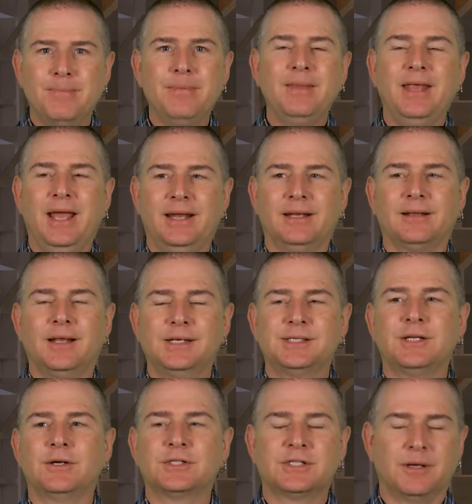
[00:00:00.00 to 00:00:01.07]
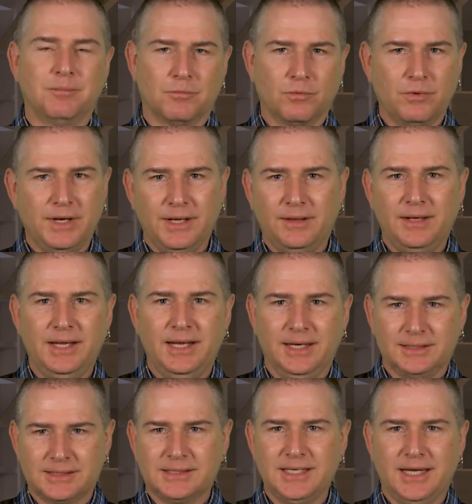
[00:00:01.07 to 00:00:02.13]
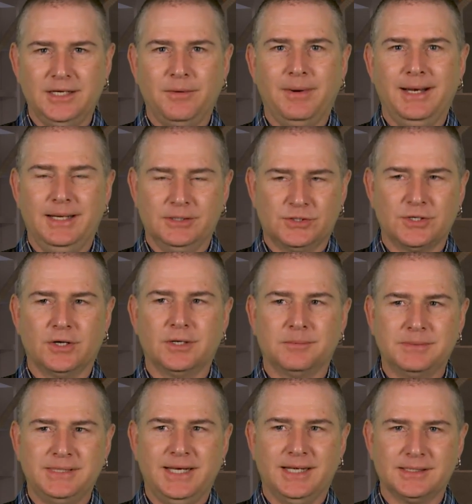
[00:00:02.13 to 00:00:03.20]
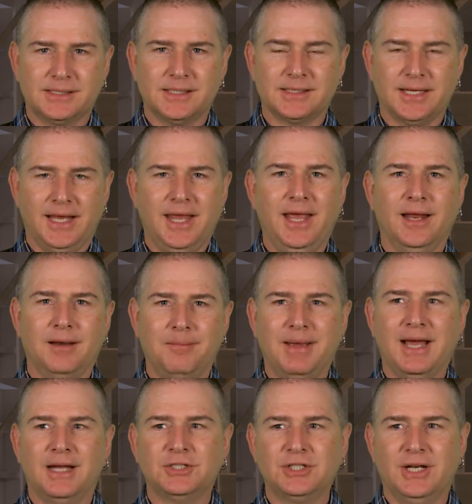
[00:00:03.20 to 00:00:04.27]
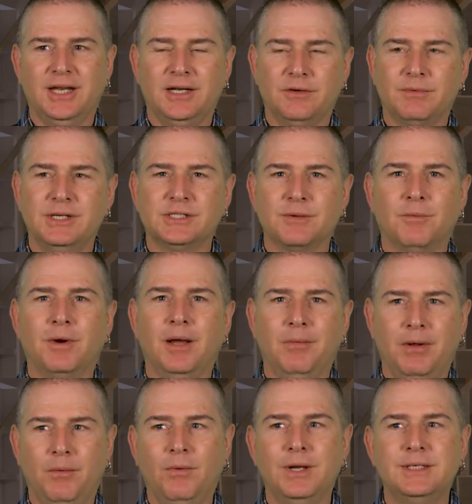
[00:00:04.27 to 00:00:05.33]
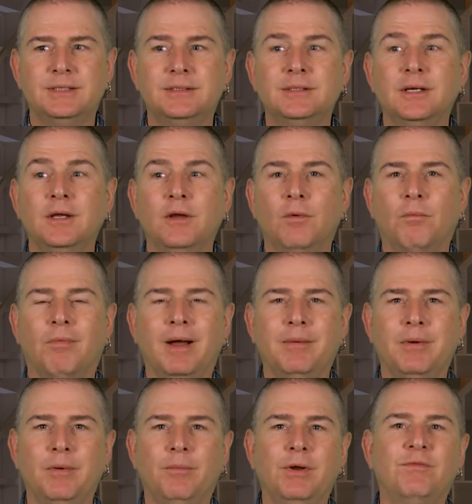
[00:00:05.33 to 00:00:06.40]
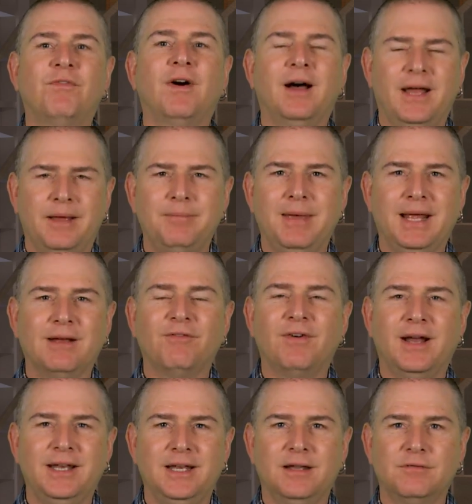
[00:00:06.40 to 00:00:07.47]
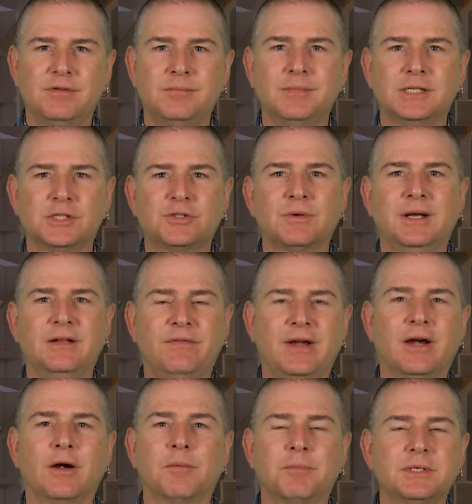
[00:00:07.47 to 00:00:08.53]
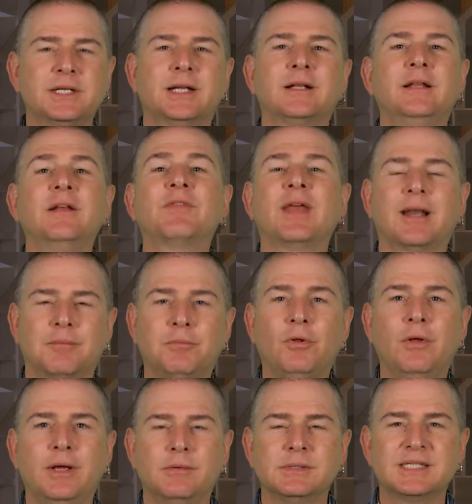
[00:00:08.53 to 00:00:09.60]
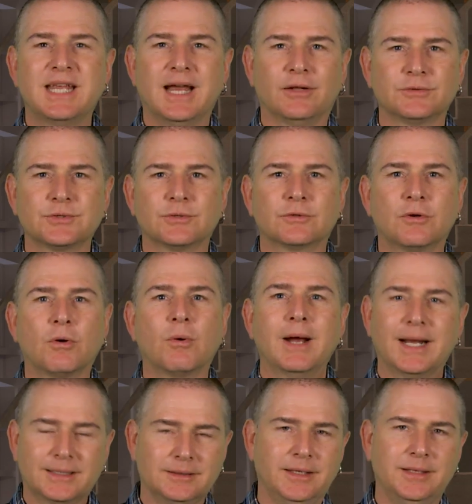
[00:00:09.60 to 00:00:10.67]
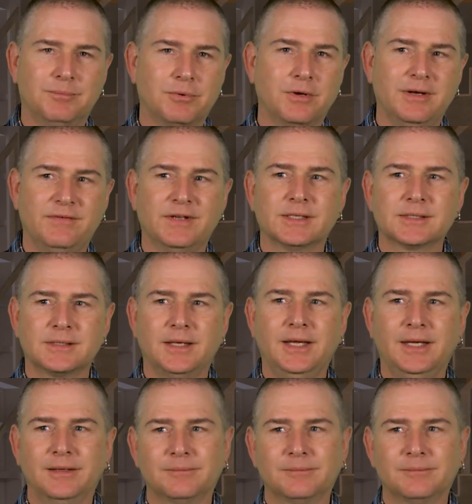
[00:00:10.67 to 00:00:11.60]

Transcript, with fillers: And unless there are some really extenuating circumstances, I can't imagine any reason why we would why we would make a finding of administrative error, particularly if that employee was counseled correctly previously.